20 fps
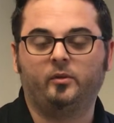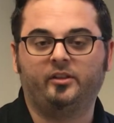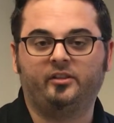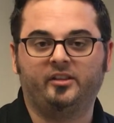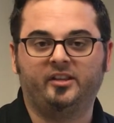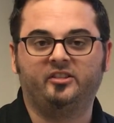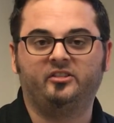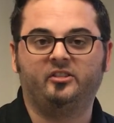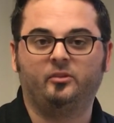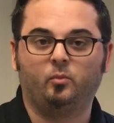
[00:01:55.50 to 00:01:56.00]
with
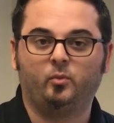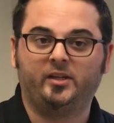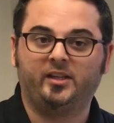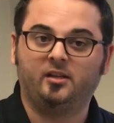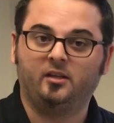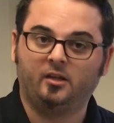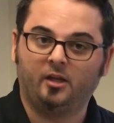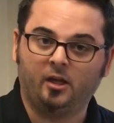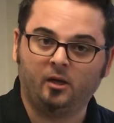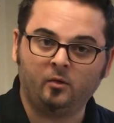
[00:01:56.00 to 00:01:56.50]
things that we
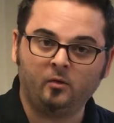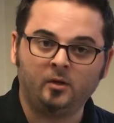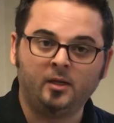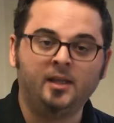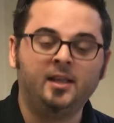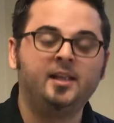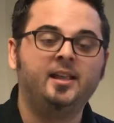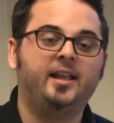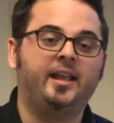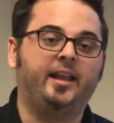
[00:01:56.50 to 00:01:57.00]
know
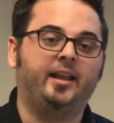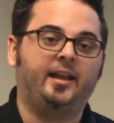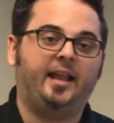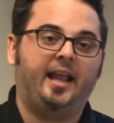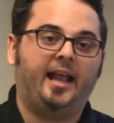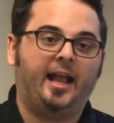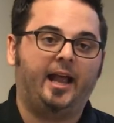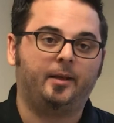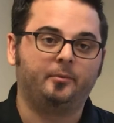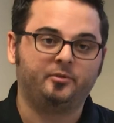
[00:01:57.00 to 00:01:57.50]
and
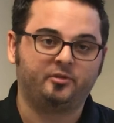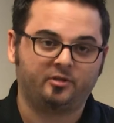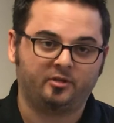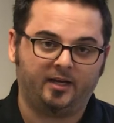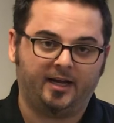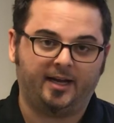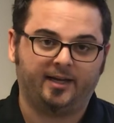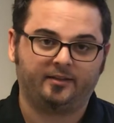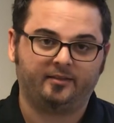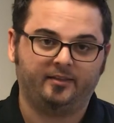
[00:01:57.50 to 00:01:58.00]

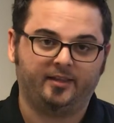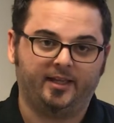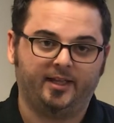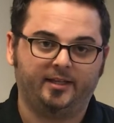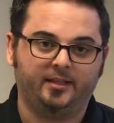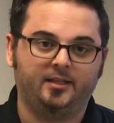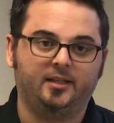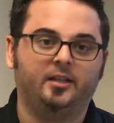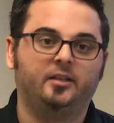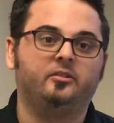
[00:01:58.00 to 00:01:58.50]
abstract
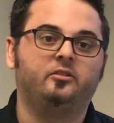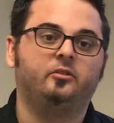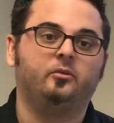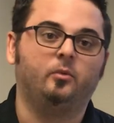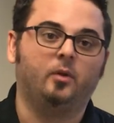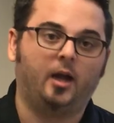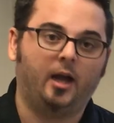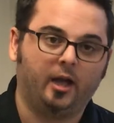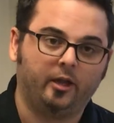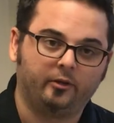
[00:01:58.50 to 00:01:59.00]
that
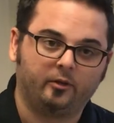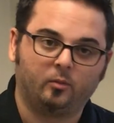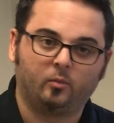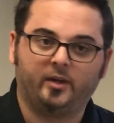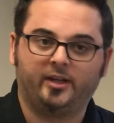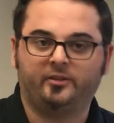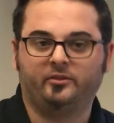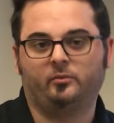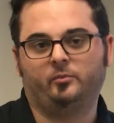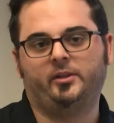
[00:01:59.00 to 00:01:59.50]
into other
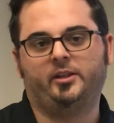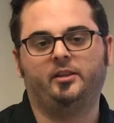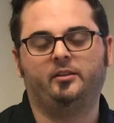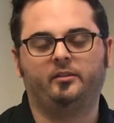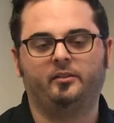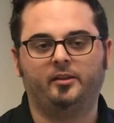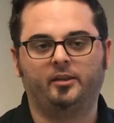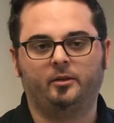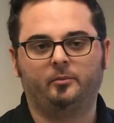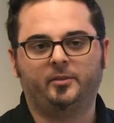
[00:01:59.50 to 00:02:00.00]
ways that we can
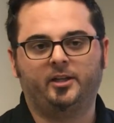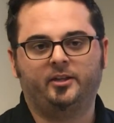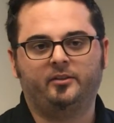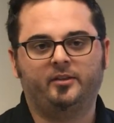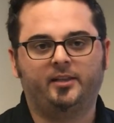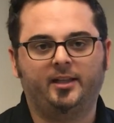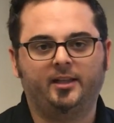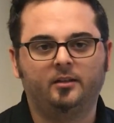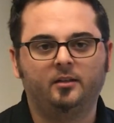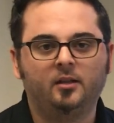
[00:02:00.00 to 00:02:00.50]
think about
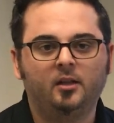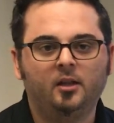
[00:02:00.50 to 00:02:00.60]
that.